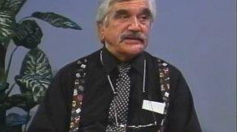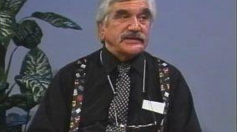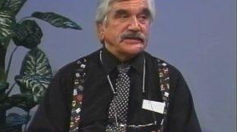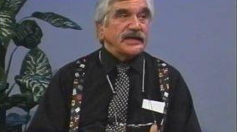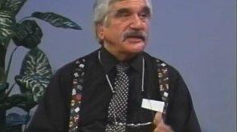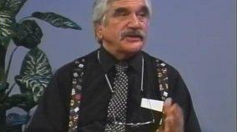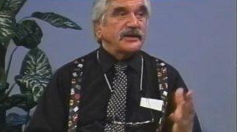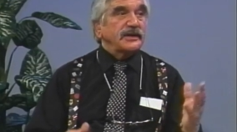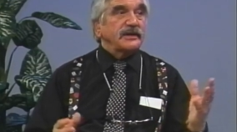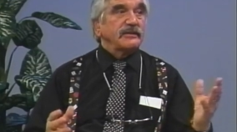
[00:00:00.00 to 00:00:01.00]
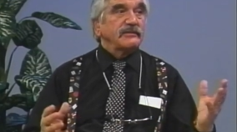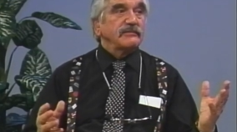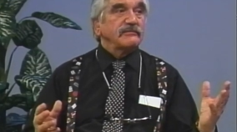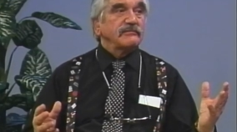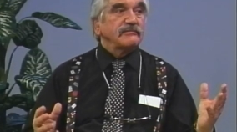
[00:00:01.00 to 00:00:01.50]
I didn't do that. I
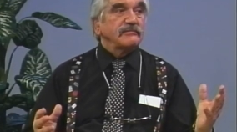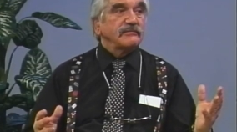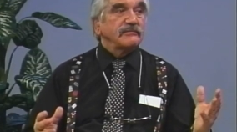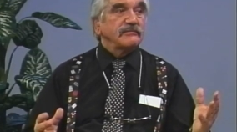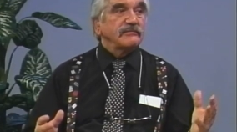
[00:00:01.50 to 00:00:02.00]
learned words.